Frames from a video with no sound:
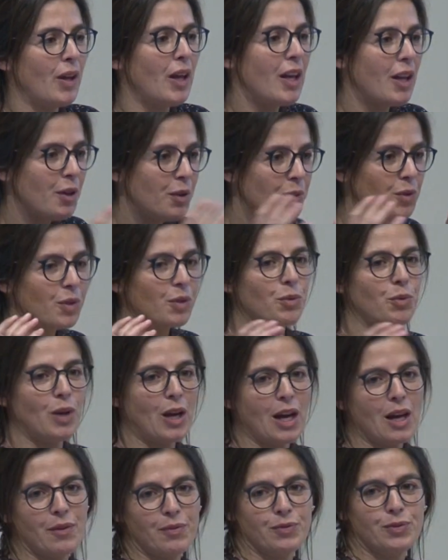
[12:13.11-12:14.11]
hey, look, we
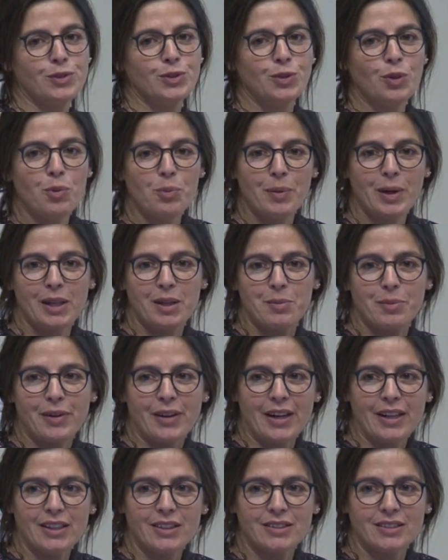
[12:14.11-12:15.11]
have so many
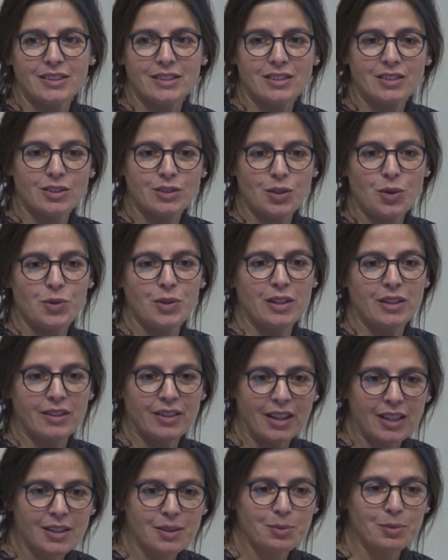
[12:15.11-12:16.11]
varieties, so
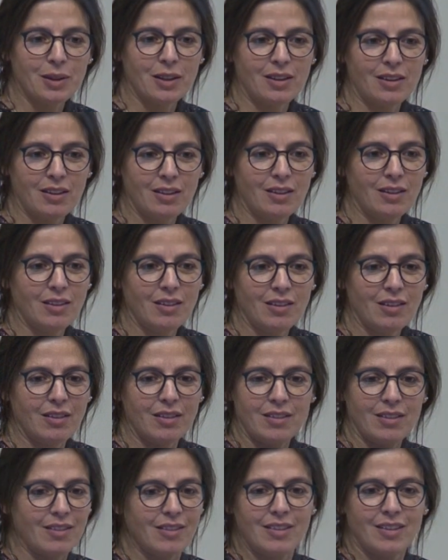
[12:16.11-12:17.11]
incredible, uh,
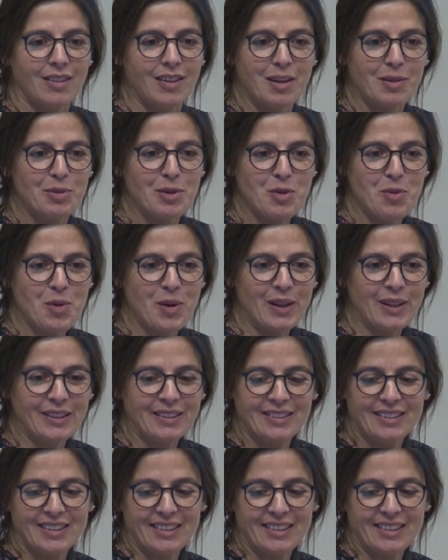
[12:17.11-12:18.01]
everyone.